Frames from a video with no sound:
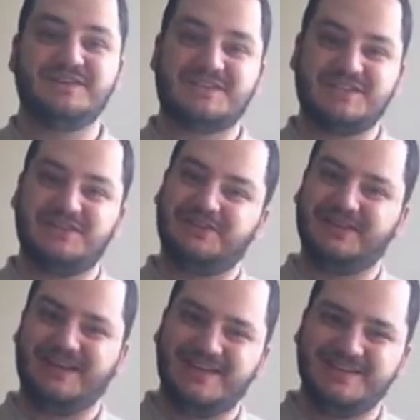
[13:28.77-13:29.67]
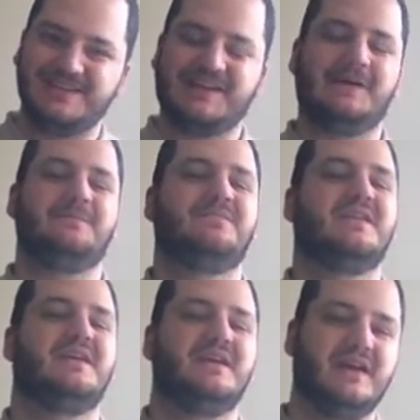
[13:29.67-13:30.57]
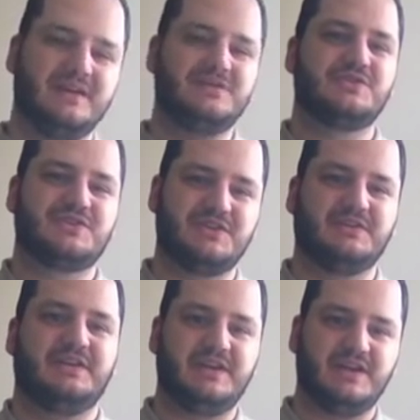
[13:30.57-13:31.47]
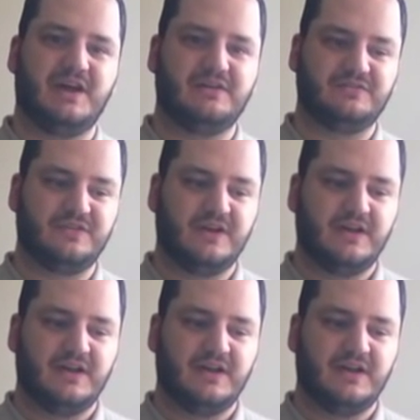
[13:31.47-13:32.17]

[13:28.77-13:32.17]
still in India, and interestingly enough,